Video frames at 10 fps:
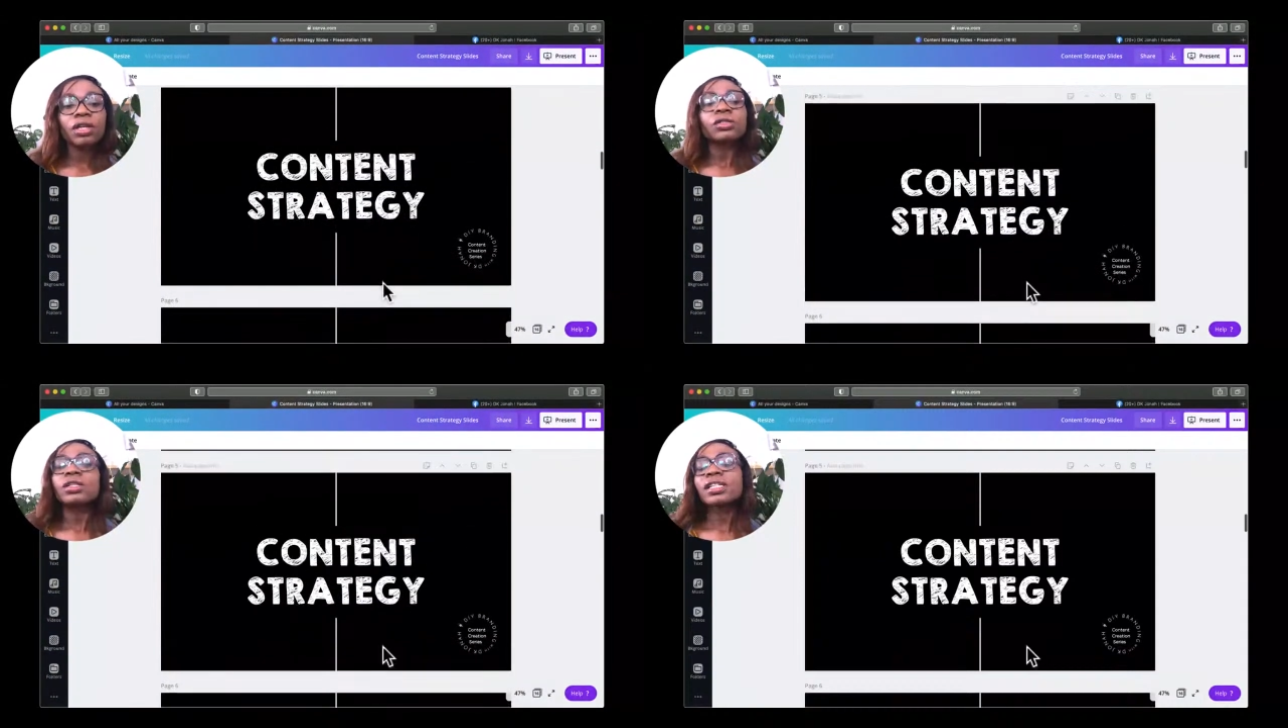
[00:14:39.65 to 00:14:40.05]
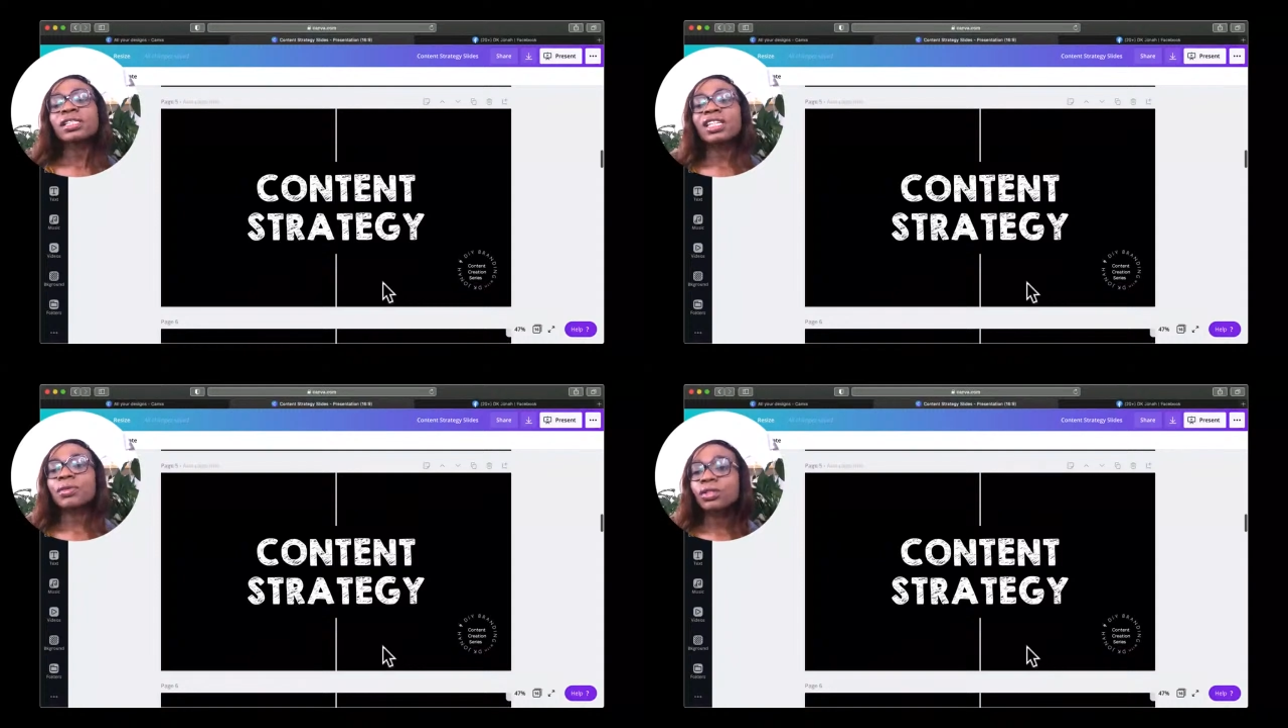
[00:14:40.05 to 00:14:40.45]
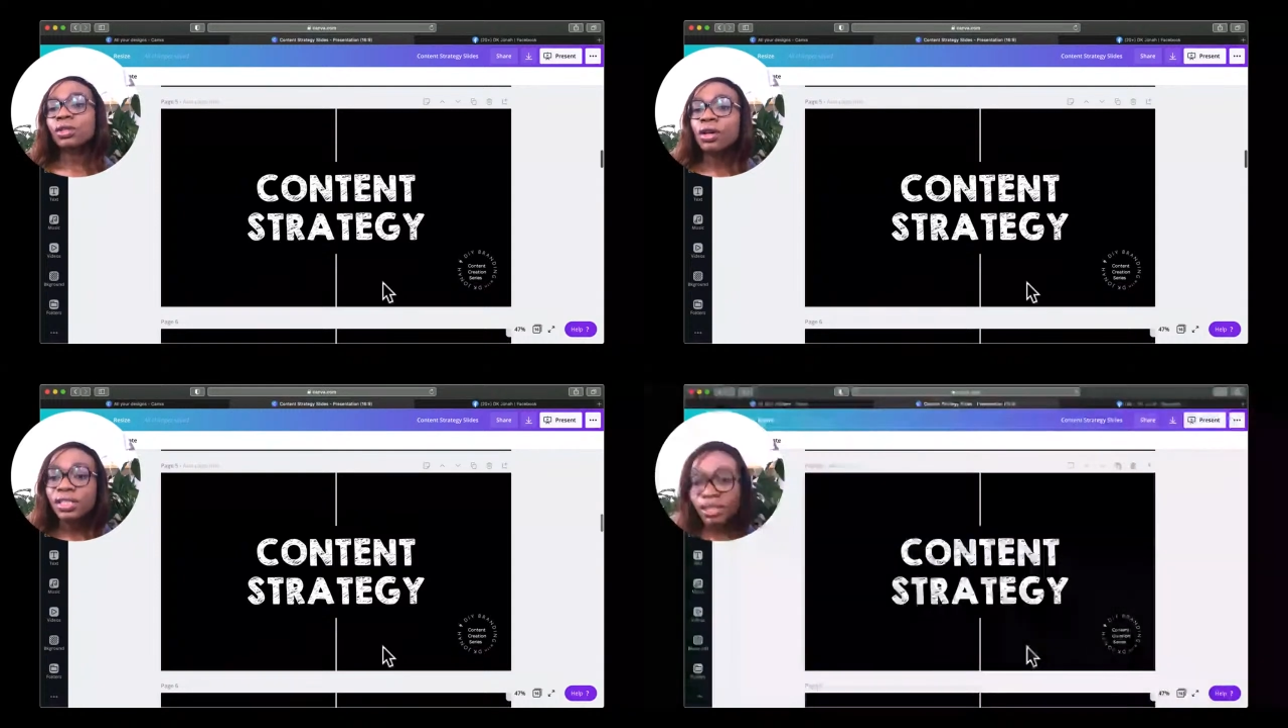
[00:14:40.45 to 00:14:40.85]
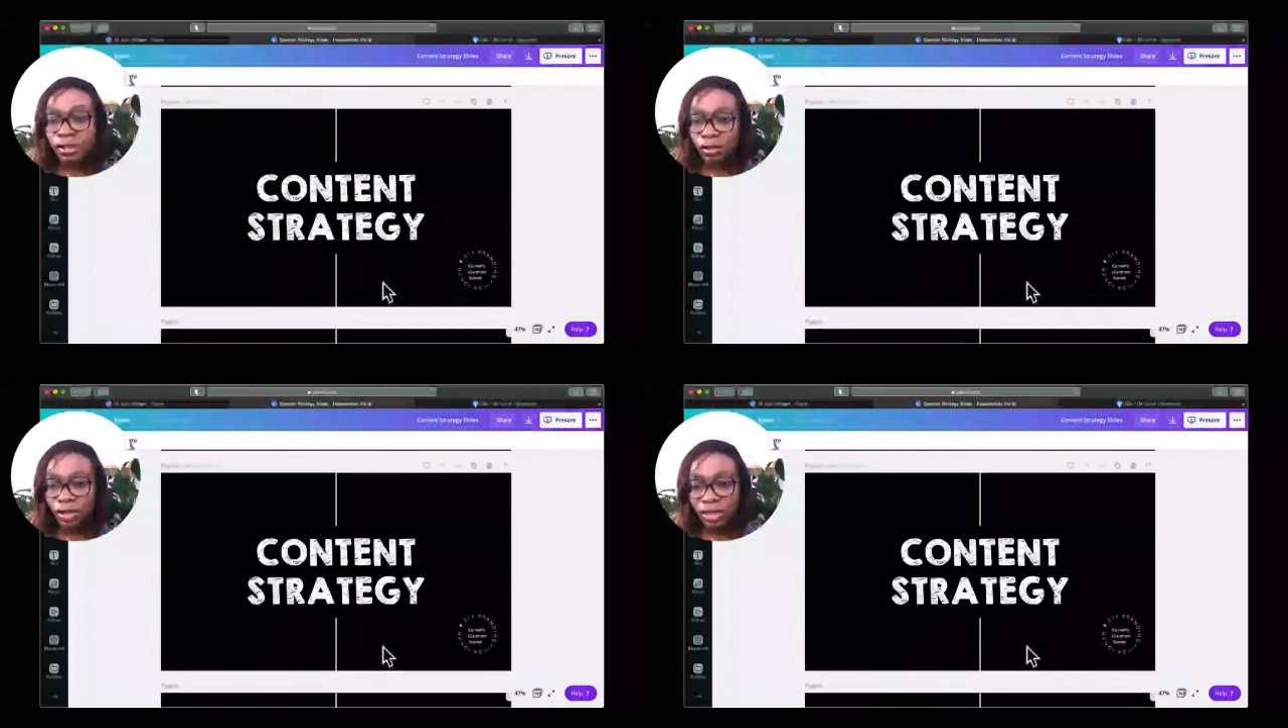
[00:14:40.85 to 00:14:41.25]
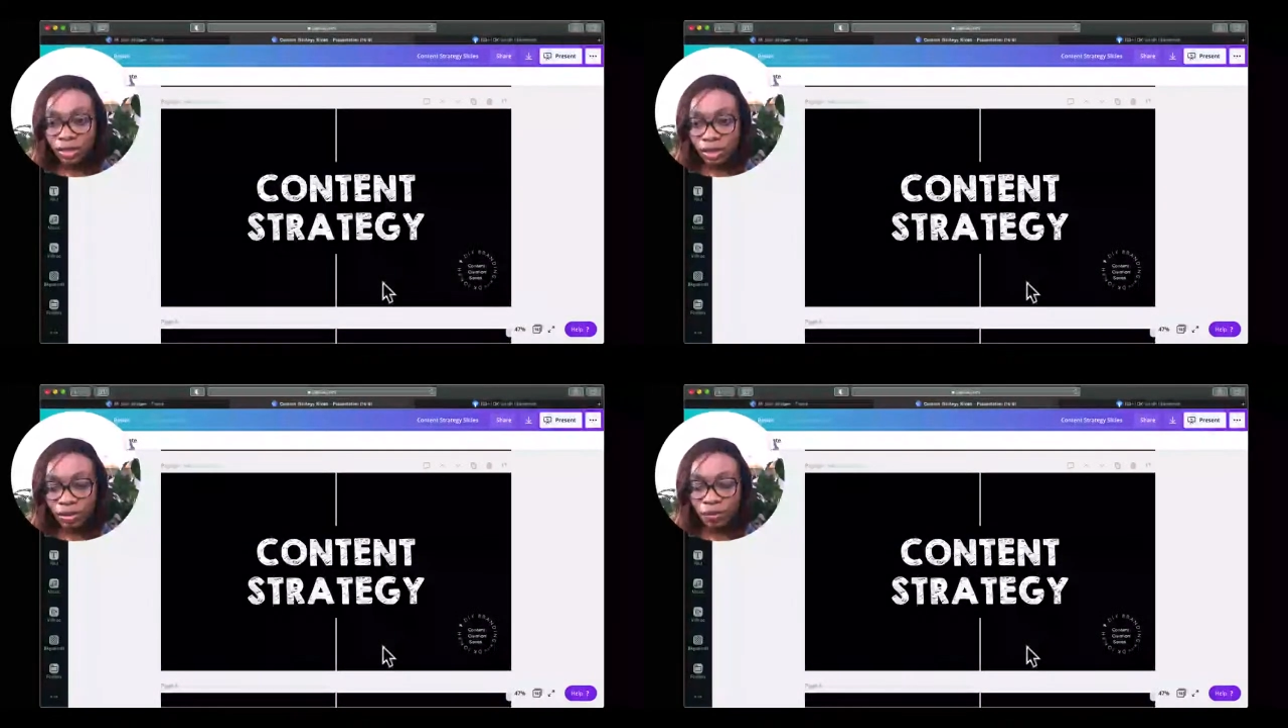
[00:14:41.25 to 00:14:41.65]
So let's start with your content
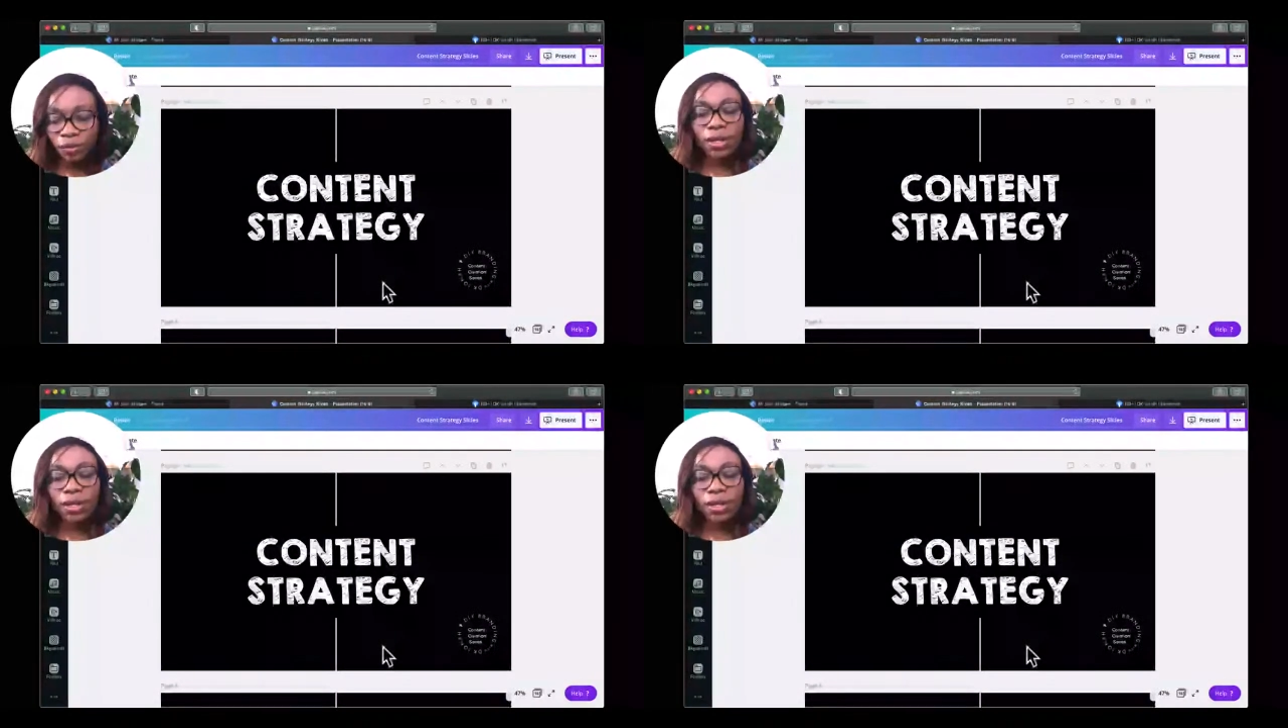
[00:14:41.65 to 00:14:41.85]
strategy.